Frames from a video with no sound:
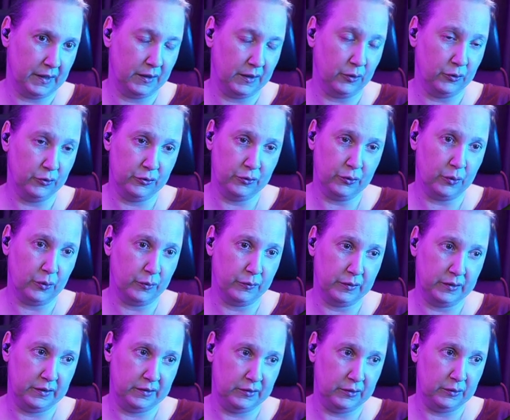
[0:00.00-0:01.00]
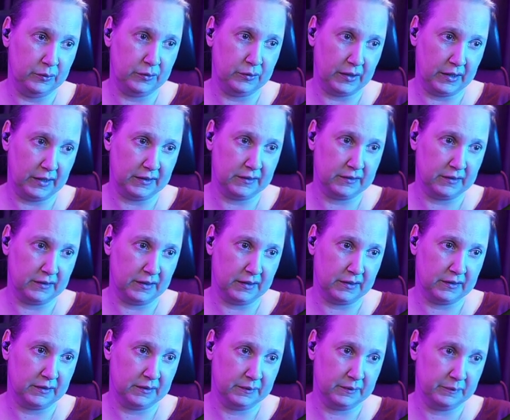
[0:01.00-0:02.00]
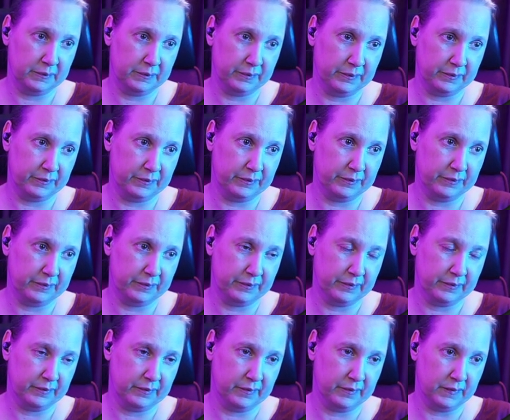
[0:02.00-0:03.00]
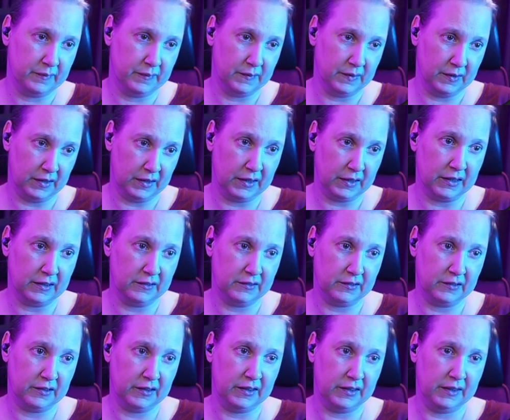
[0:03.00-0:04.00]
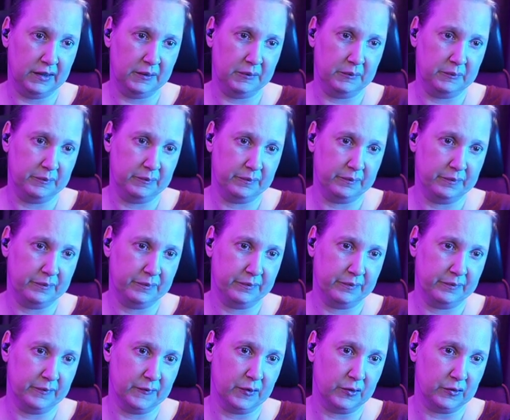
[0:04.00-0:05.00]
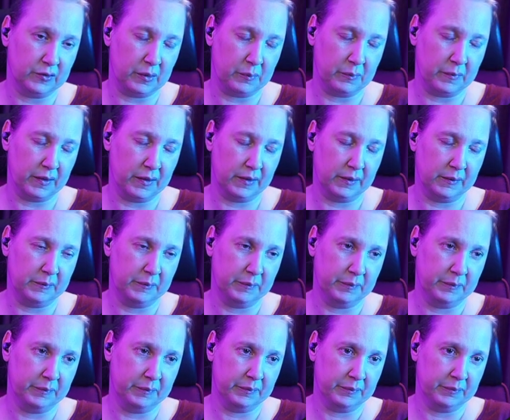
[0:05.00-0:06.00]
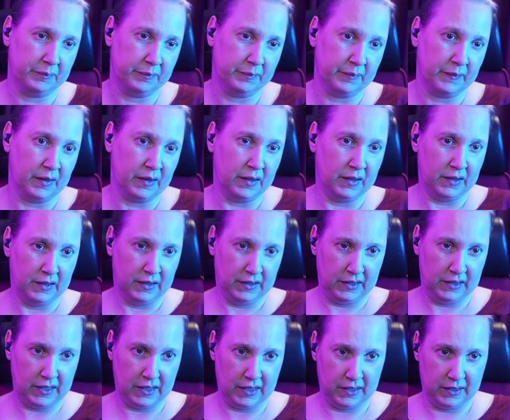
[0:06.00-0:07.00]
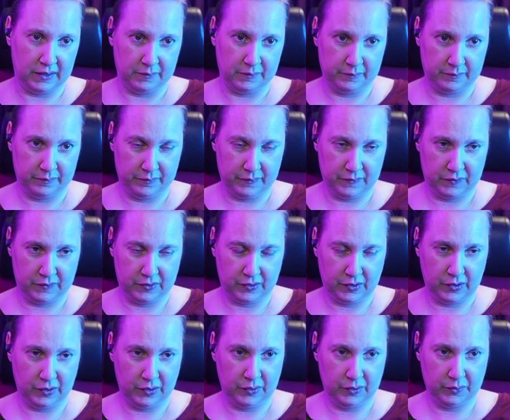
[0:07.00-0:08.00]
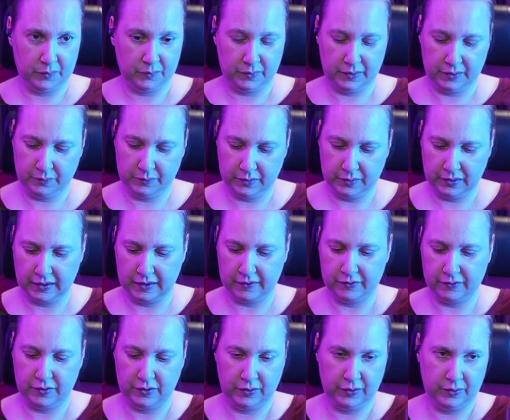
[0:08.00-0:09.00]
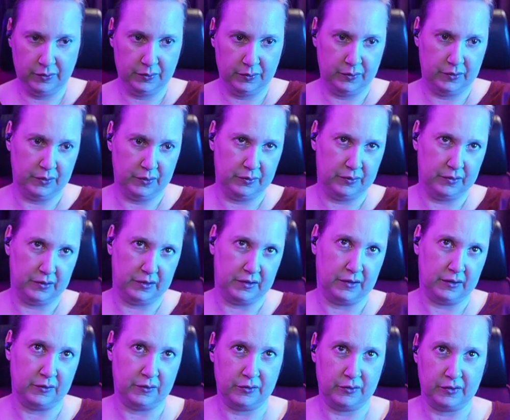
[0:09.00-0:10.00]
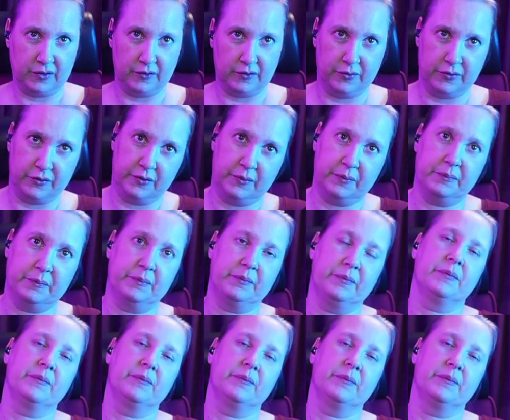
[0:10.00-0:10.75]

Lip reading: I also always use exec, like LSLA or something. Yeah, so we'll have to use it ourselves.